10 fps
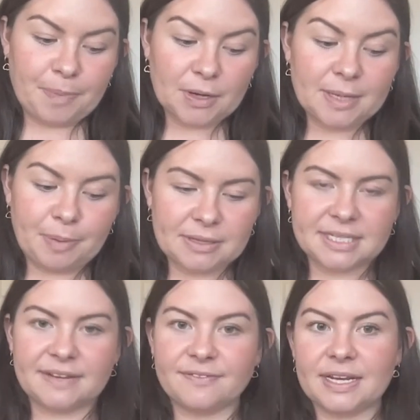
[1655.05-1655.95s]
body
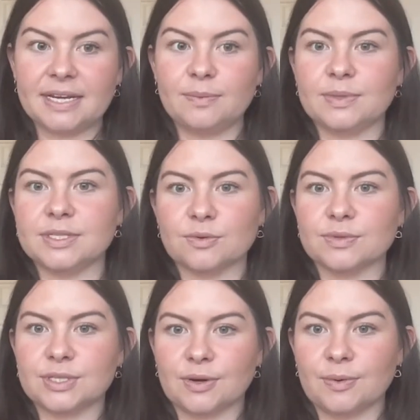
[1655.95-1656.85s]
positivity was
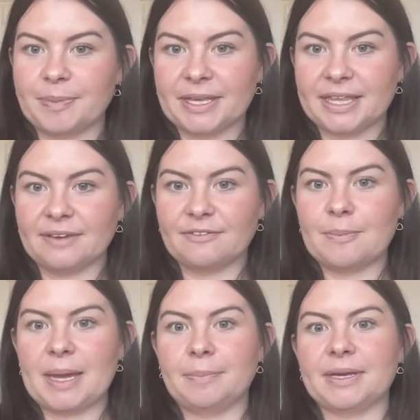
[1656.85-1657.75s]
also a big thing for
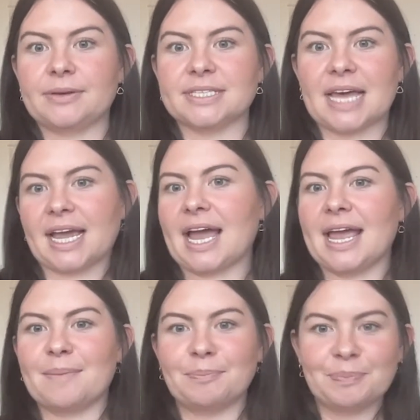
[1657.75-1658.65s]
me because like I
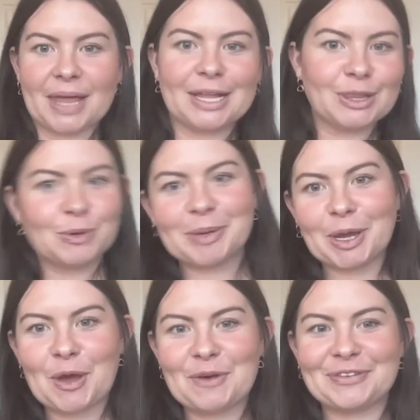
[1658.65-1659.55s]
am like a little
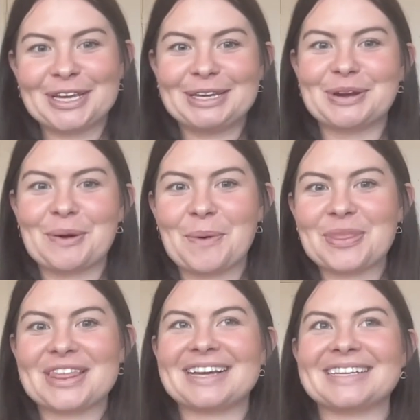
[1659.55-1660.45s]
bit curvy, on
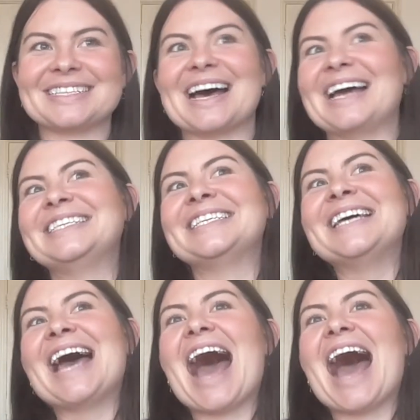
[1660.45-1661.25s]
the thicker side.